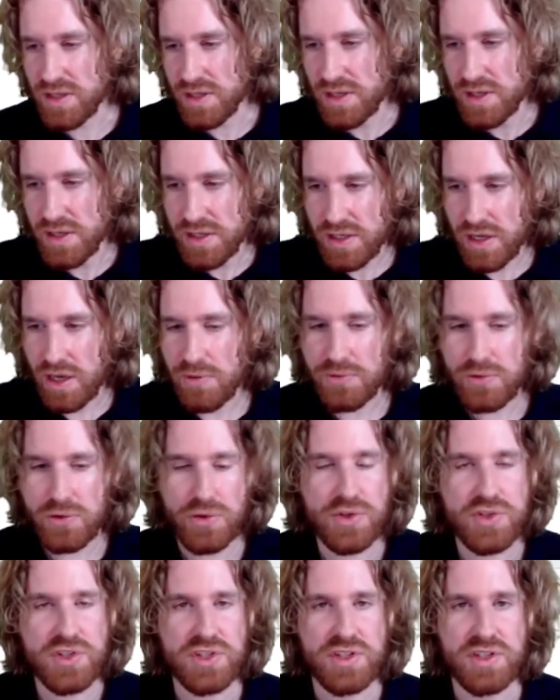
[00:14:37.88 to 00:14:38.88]
Now, of
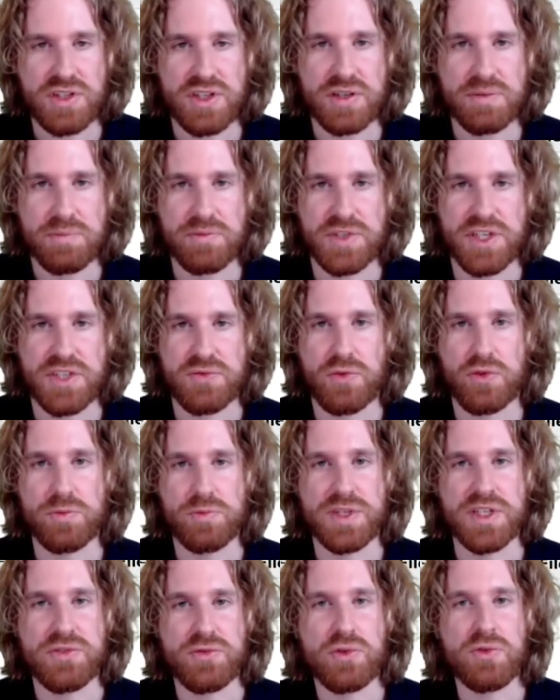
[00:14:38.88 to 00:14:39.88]
course, this won't
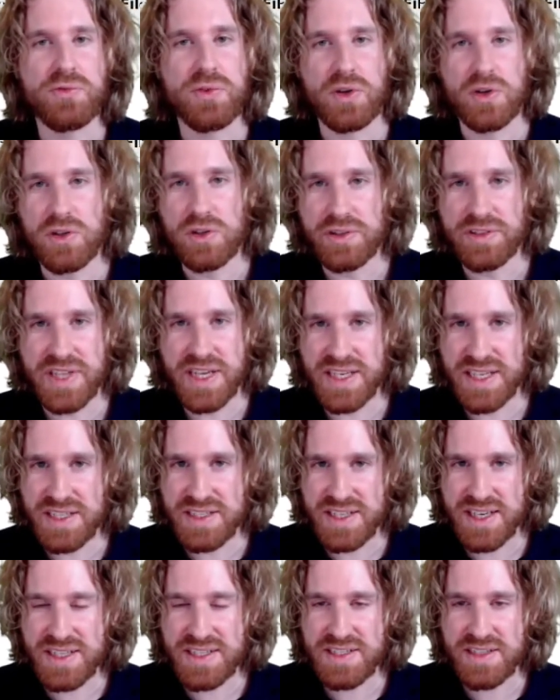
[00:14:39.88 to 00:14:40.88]
be true for all data
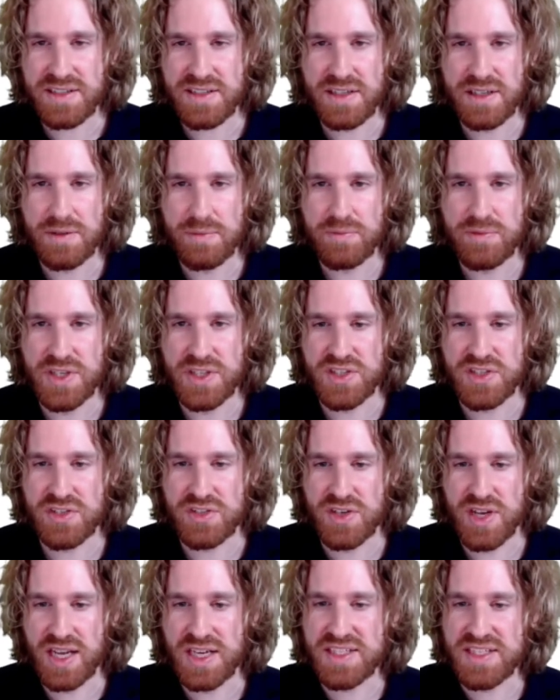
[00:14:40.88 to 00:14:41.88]
sets. This
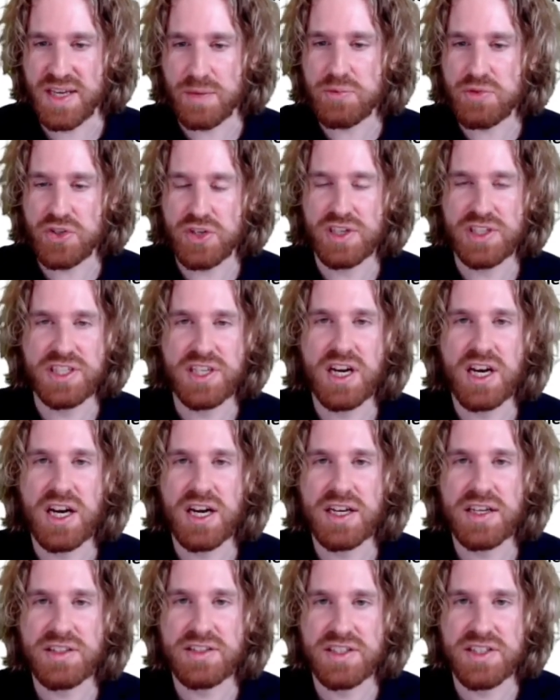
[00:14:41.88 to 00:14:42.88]
is exceptionally
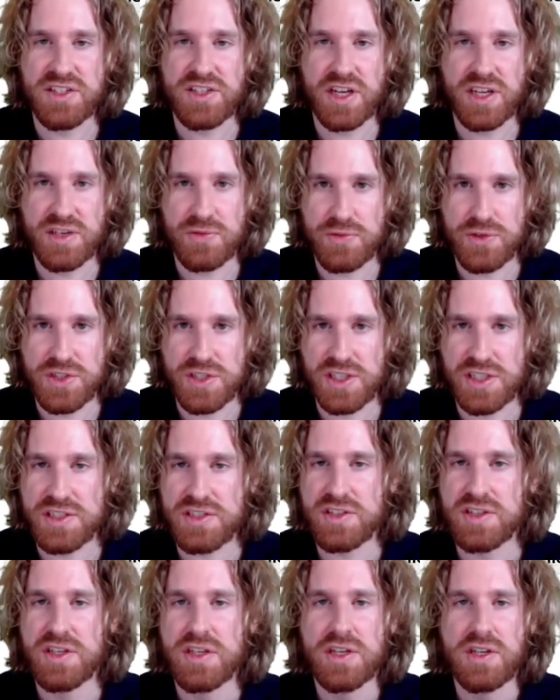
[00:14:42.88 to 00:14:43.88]
high, these kind of
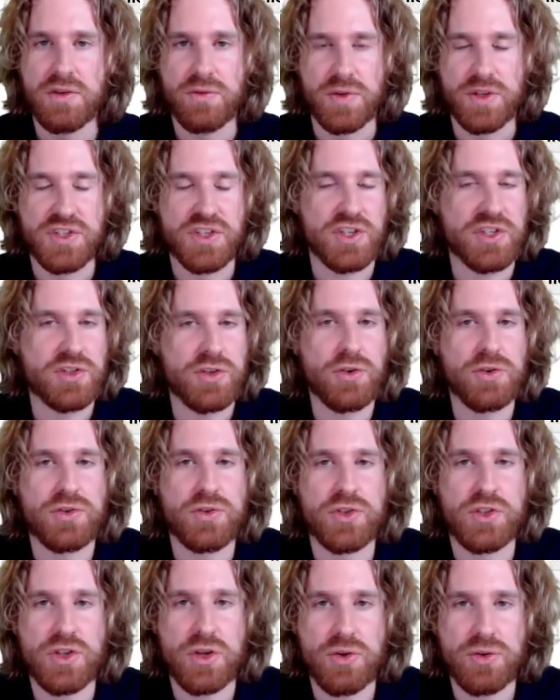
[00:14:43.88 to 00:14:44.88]
results, which just goes to
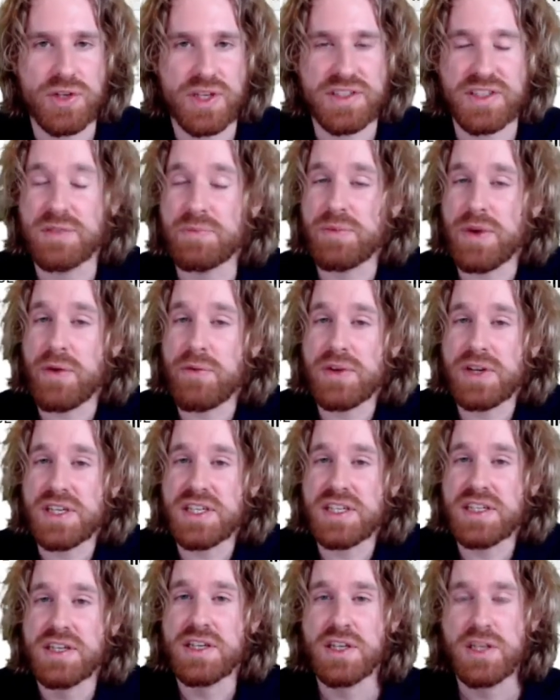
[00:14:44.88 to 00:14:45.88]
show that
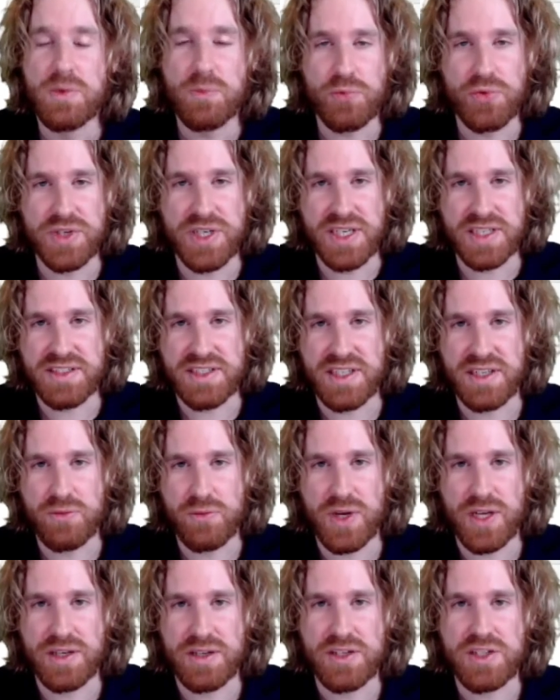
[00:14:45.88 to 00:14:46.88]
apparently predicting
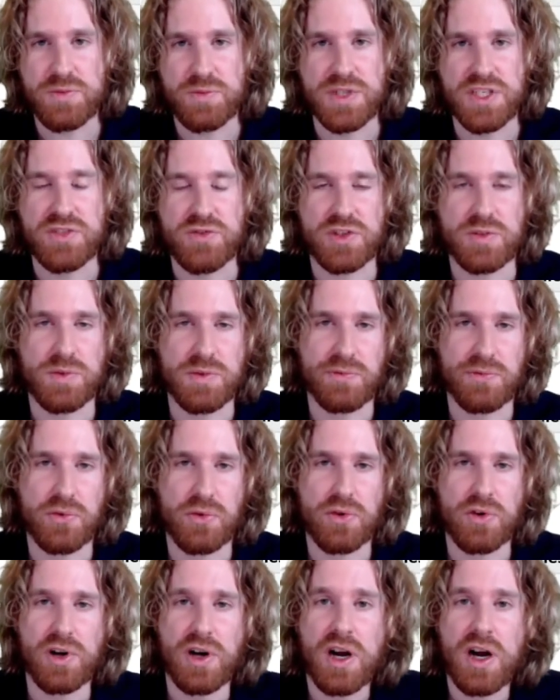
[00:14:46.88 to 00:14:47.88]
whether a speech was
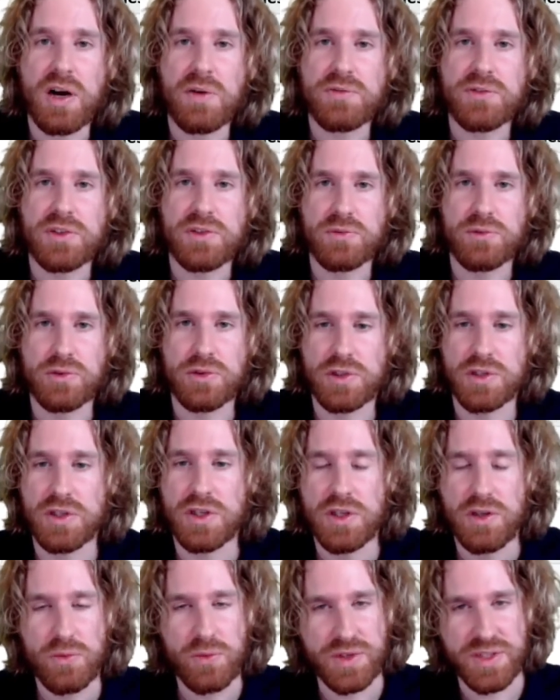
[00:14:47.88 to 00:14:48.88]
before or after the war
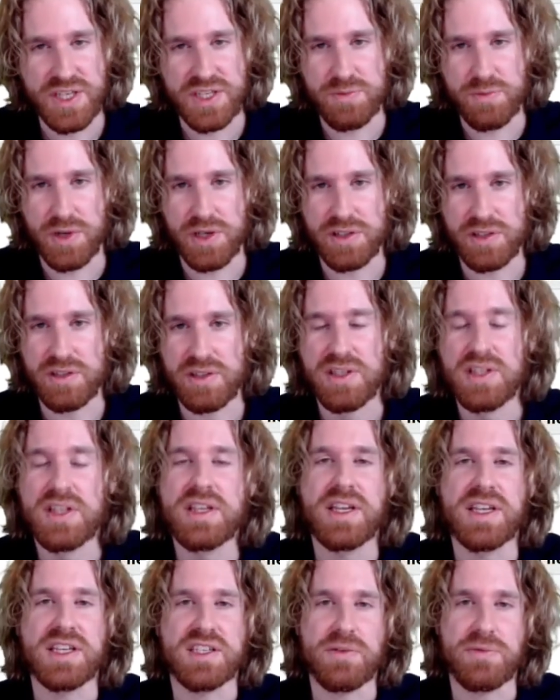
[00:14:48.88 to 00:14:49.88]
with this model
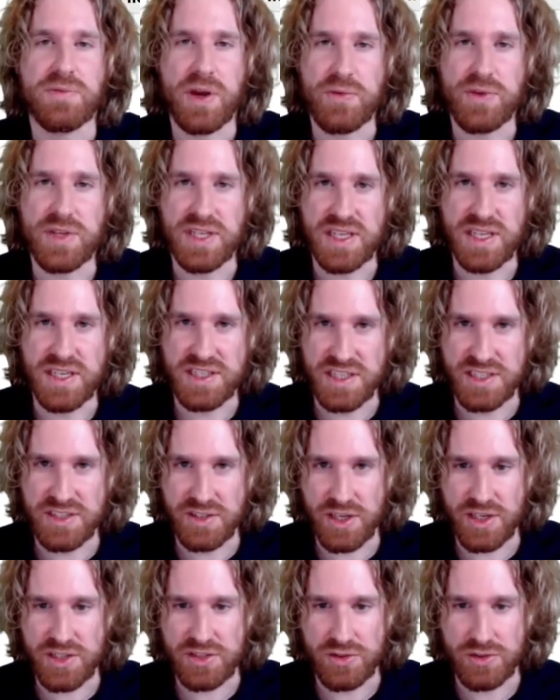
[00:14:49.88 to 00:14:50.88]
is a very easy
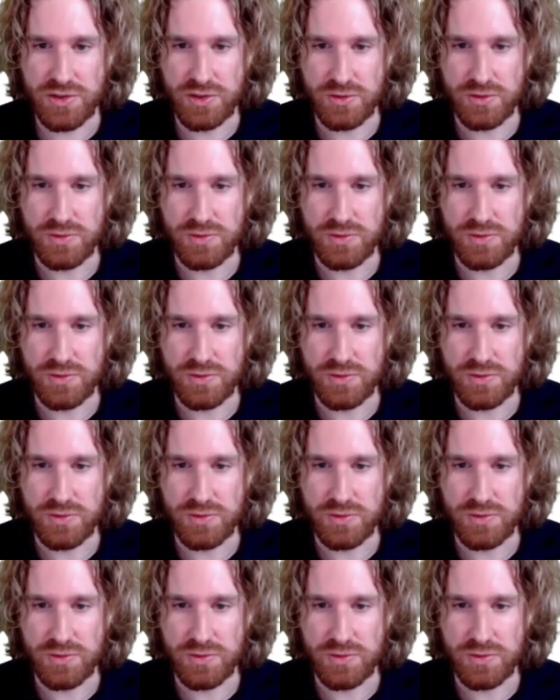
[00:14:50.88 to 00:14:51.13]
task to do.